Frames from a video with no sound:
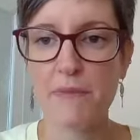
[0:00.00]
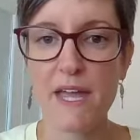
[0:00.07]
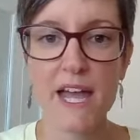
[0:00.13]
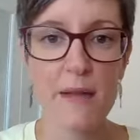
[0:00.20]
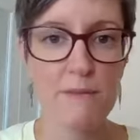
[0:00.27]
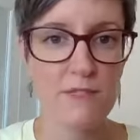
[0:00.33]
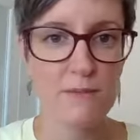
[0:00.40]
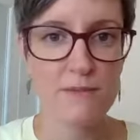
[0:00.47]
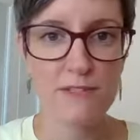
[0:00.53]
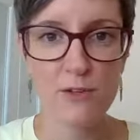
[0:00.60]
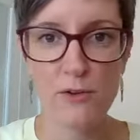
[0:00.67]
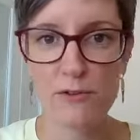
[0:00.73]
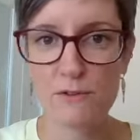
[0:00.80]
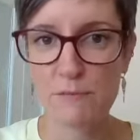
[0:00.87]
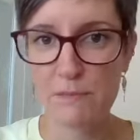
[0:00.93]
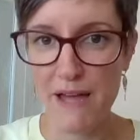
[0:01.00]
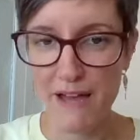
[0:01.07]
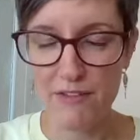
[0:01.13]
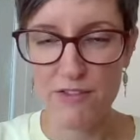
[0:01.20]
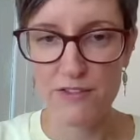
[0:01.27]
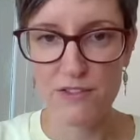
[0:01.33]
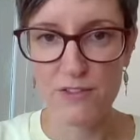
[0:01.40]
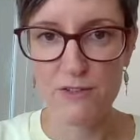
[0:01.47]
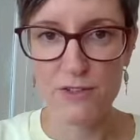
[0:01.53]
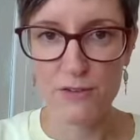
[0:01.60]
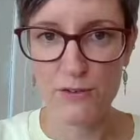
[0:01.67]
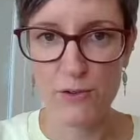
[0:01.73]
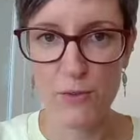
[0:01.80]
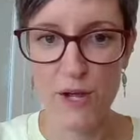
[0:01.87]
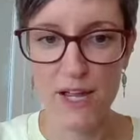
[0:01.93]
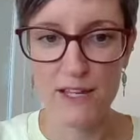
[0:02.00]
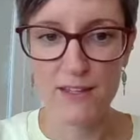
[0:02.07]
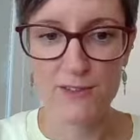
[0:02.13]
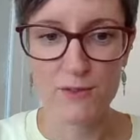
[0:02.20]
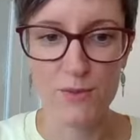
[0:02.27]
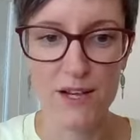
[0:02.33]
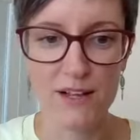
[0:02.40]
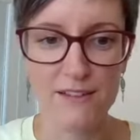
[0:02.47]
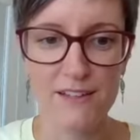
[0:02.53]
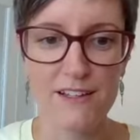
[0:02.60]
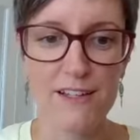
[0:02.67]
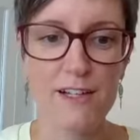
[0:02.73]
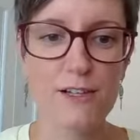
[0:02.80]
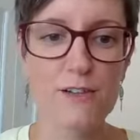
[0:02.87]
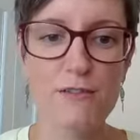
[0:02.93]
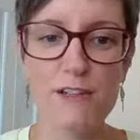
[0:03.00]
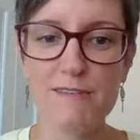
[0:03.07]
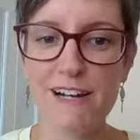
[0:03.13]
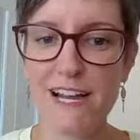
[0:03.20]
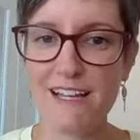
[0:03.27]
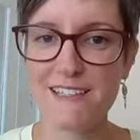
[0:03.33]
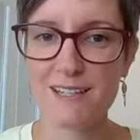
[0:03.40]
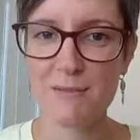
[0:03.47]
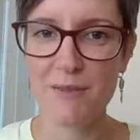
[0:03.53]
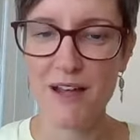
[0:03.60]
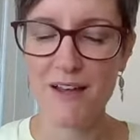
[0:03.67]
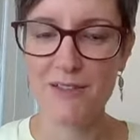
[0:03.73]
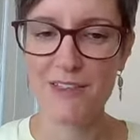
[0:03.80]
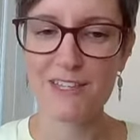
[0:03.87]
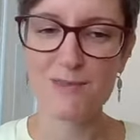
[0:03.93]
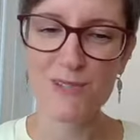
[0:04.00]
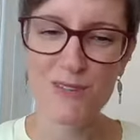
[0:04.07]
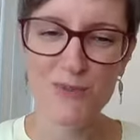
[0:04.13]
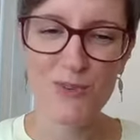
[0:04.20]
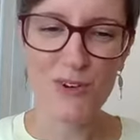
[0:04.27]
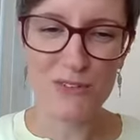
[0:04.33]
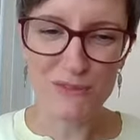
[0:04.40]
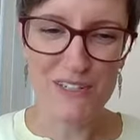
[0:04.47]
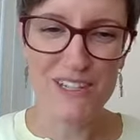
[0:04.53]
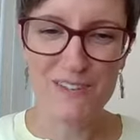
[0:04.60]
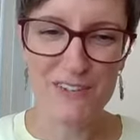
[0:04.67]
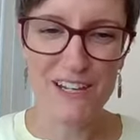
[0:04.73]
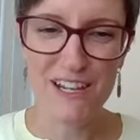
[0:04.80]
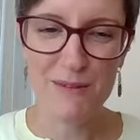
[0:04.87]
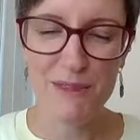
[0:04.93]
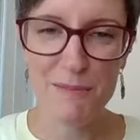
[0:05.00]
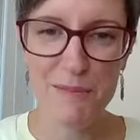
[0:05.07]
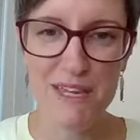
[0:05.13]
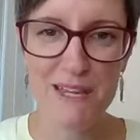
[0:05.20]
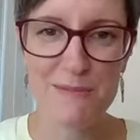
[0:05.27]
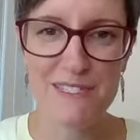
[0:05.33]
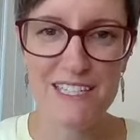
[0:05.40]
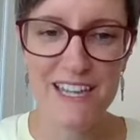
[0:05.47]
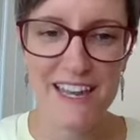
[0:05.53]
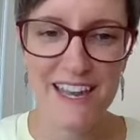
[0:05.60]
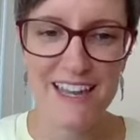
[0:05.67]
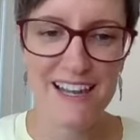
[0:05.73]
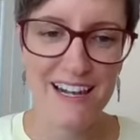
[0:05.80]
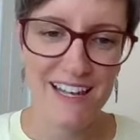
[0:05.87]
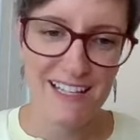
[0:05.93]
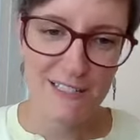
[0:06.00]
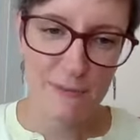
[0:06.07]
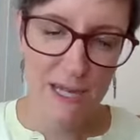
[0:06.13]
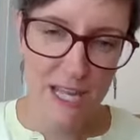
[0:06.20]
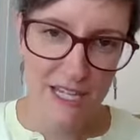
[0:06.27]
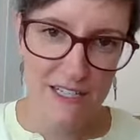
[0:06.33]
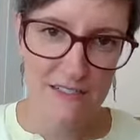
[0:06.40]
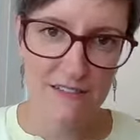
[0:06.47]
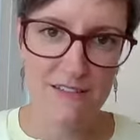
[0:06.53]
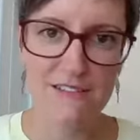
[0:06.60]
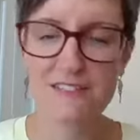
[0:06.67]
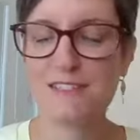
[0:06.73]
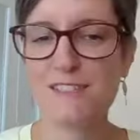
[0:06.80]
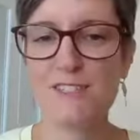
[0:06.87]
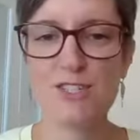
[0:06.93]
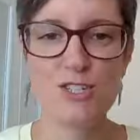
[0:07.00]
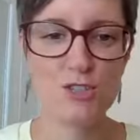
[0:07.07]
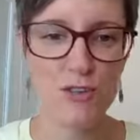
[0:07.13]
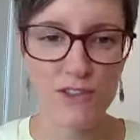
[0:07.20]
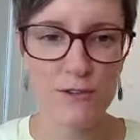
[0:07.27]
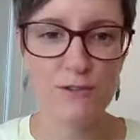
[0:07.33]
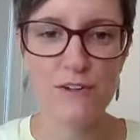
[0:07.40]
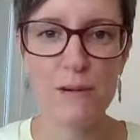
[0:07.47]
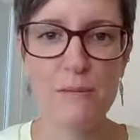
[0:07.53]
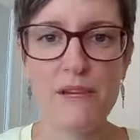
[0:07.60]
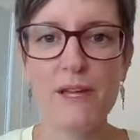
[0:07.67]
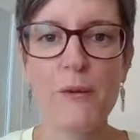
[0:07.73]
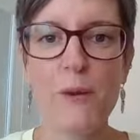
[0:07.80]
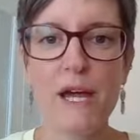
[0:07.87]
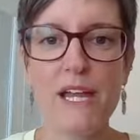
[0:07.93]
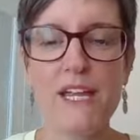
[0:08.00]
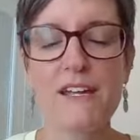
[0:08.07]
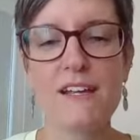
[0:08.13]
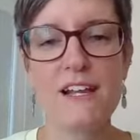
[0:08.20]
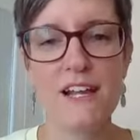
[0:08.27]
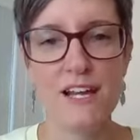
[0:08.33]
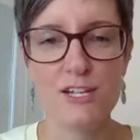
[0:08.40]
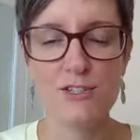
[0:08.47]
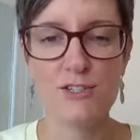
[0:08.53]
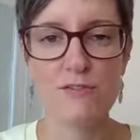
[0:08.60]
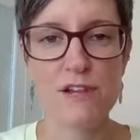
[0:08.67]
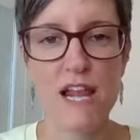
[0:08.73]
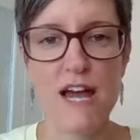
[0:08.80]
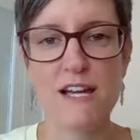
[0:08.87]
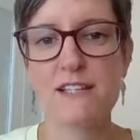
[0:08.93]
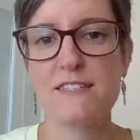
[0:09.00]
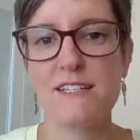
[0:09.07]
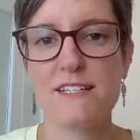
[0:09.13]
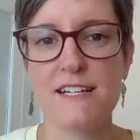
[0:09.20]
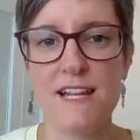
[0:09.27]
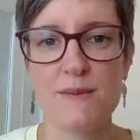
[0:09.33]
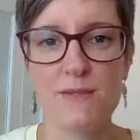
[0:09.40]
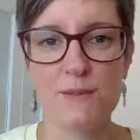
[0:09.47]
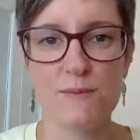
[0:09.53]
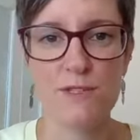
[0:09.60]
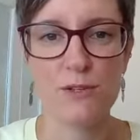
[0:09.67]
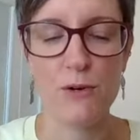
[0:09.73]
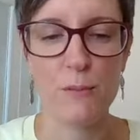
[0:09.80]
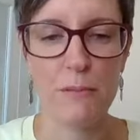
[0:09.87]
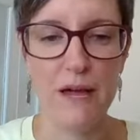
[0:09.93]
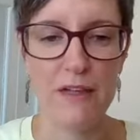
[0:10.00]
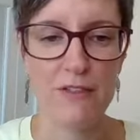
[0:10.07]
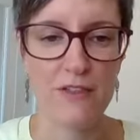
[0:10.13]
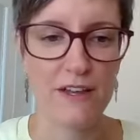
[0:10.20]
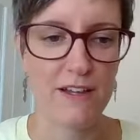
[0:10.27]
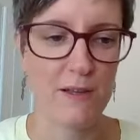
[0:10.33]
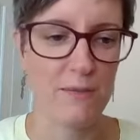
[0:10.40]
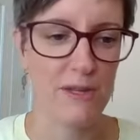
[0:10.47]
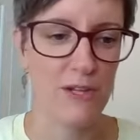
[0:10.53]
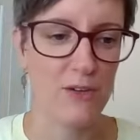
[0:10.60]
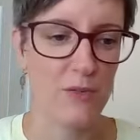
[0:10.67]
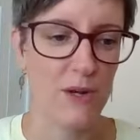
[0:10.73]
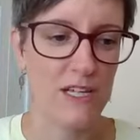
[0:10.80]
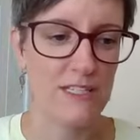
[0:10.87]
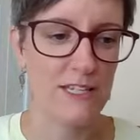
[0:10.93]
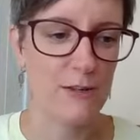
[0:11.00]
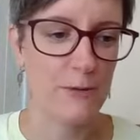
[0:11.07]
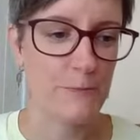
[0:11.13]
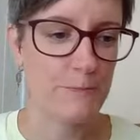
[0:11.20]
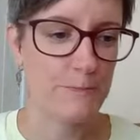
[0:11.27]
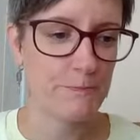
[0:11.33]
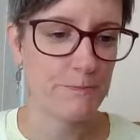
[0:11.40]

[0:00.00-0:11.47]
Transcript: Epsom salt baths are another way as well. Lovely relaxing bath. That's what you want when you're feeling a bit PMT. Light some candles, shut the family away, and just relax in an Epsom salt bath. That can be a good way too.